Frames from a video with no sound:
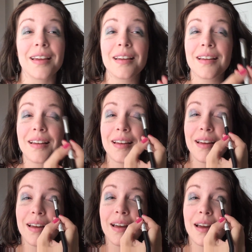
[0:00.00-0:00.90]
like
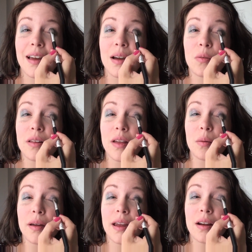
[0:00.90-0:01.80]

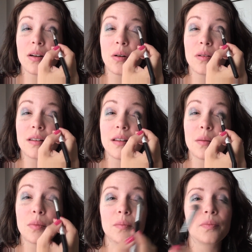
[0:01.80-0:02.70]
without my hair always
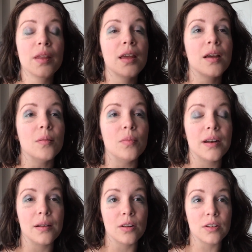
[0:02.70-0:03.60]
up. But it